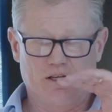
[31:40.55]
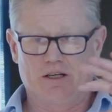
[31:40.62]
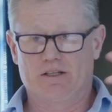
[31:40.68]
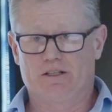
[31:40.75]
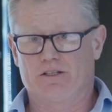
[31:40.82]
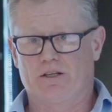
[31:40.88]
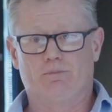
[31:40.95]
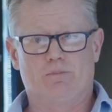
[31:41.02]

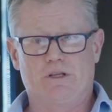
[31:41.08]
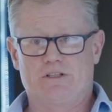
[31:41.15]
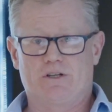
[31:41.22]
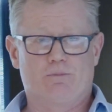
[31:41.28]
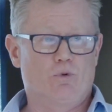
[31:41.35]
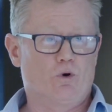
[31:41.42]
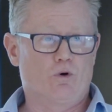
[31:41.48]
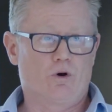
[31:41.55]
it's a
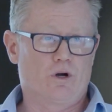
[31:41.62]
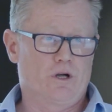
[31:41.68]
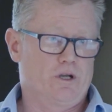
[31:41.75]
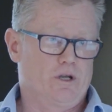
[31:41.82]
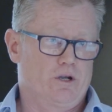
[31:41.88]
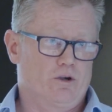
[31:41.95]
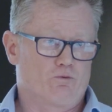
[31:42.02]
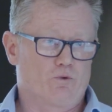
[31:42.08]
more
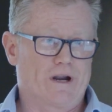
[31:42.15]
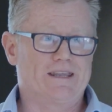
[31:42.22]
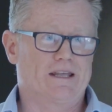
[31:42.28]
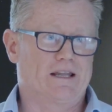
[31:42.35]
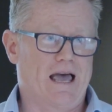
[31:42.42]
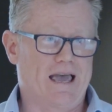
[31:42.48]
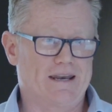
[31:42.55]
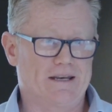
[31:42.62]

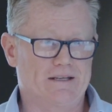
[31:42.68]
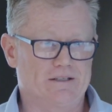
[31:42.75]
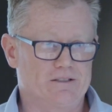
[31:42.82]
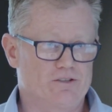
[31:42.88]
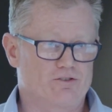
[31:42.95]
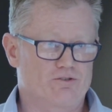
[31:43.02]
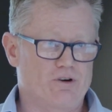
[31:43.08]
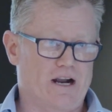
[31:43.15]
regulated,
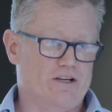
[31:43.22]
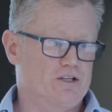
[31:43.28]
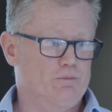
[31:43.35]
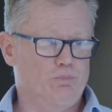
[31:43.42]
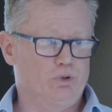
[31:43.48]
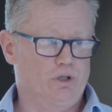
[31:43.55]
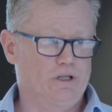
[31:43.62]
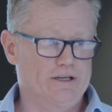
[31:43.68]

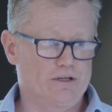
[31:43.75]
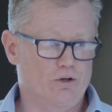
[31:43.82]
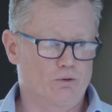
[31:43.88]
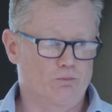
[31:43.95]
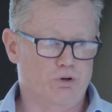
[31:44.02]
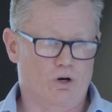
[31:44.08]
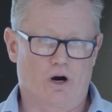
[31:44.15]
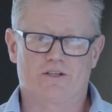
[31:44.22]
structured political
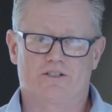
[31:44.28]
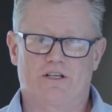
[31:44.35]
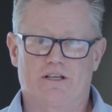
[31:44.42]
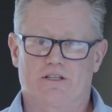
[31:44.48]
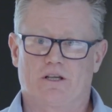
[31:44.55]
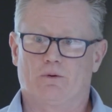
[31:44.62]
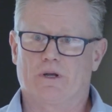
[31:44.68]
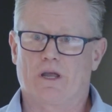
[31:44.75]
process
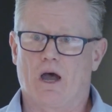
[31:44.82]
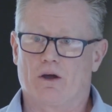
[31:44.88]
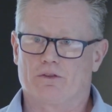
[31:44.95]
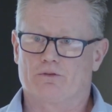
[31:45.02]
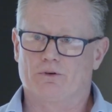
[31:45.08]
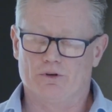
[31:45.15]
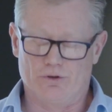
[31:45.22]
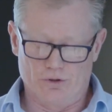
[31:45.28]
that we're going
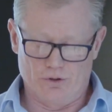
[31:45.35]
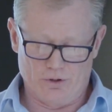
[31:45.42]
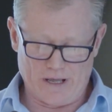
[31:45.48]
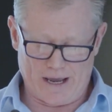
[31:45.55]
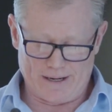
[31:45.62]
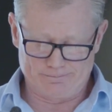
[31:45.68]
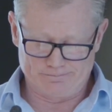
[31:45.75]
through to do that.